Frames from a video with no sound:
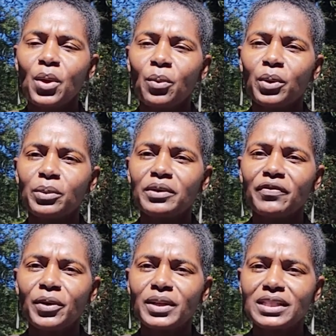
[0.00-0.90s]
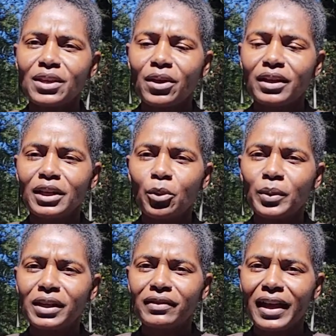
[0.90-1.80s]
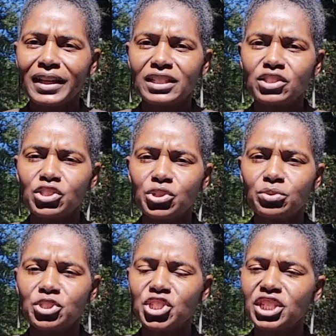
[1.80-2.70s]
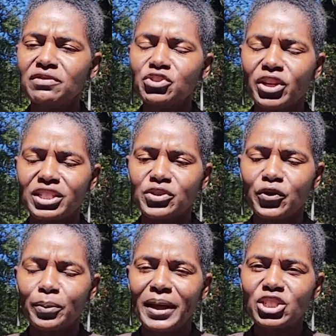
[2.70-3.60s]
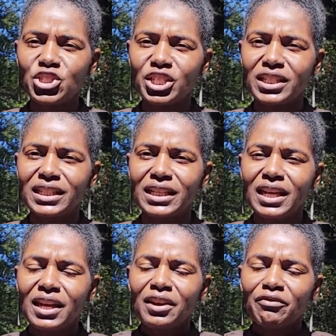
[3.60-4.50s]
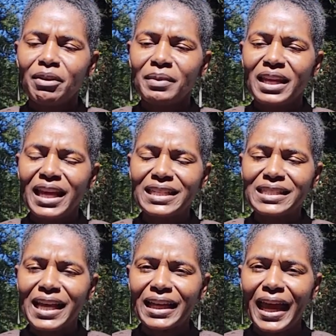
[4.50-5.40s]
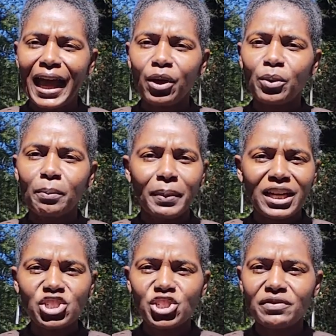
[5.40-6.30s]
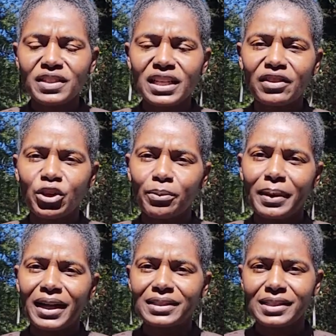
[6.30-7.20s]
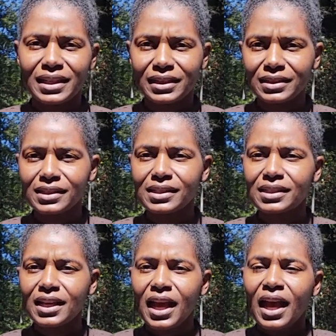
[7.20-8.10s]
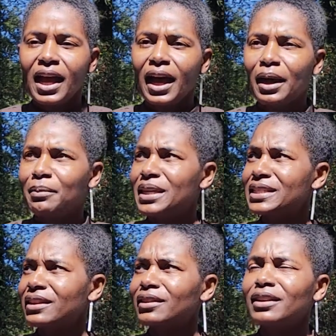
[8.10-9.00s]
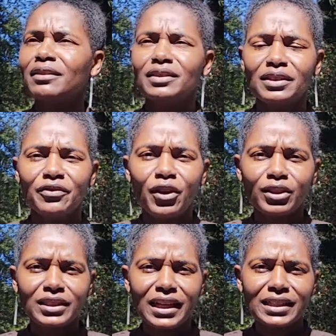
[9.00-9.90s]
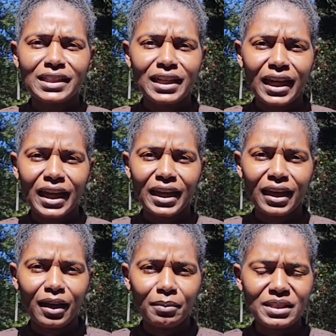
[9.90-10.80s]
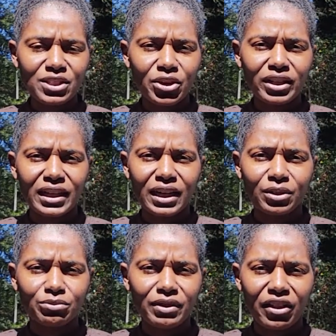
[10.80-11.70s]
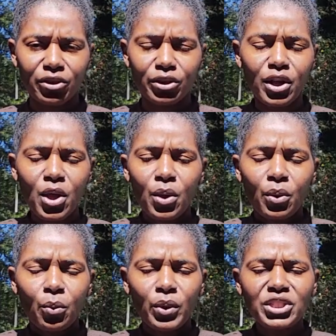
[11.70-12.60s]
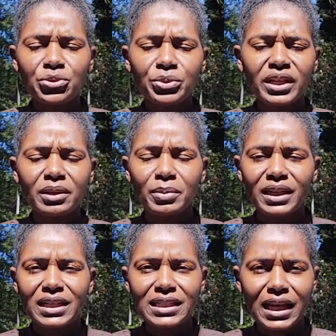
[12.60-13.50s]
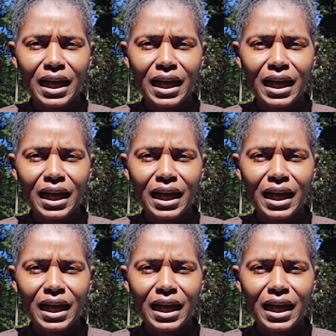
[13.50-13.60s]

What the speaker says: where we focus on helping clients to achieve transformation from the inside out by shifting their mindsets. It's a lovely fall day today. It started out rather wintry, but it's